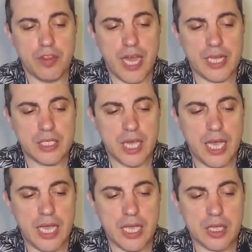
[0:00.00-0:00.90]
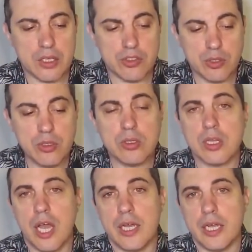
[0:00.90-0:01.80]
that a
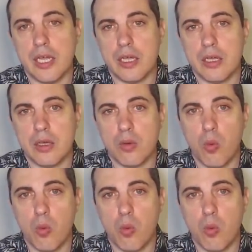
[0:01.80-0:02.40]
custodial Lightning